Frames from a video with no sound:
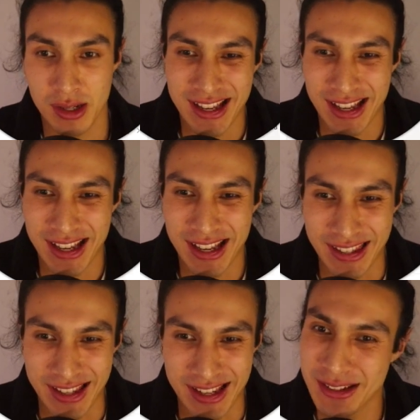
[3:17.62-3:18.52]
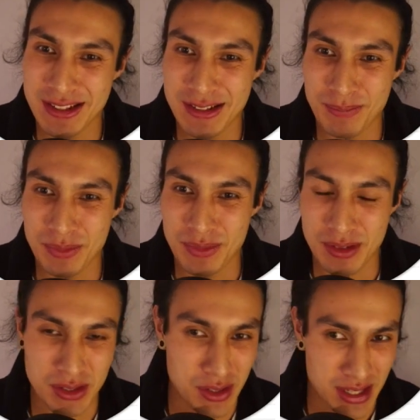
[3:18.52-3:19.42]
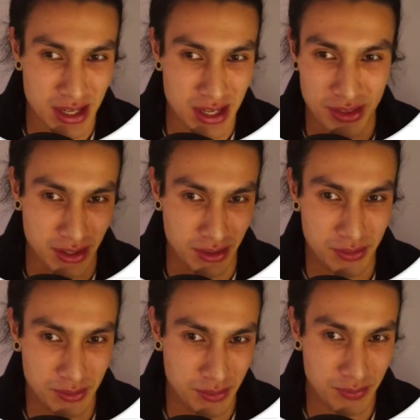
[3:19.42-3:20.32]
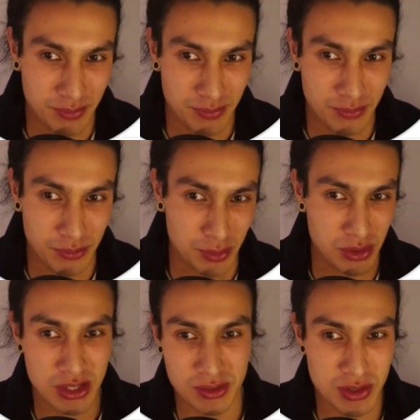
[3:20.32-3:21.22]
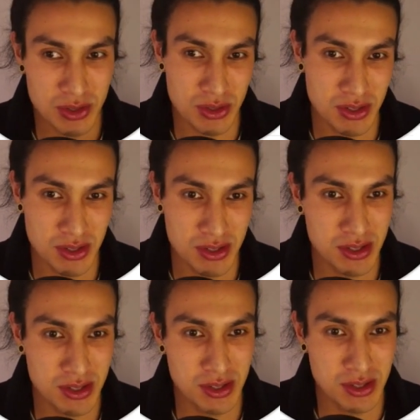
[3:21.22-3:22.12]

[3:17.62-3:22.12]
And then you can see everything from your teaching resources,